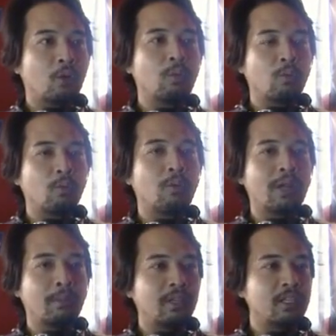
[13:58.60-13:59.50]
Or
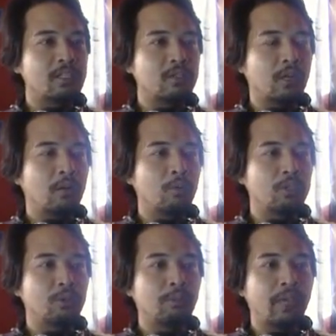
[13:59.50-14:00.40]
what I mean is,
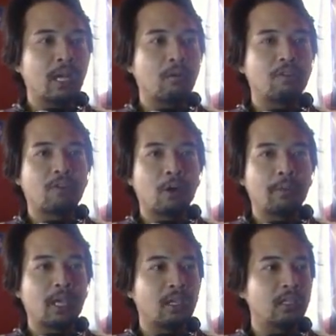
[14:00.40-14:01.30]
which would make our
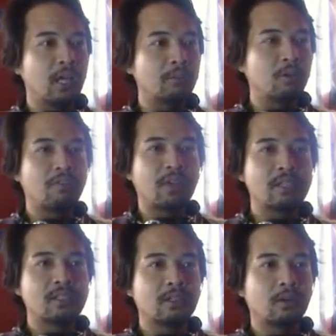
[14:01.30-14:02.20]
farming a lot more
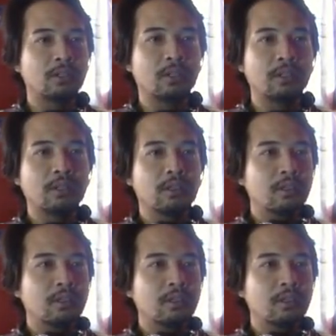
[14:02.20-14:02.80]
faster. Hold on.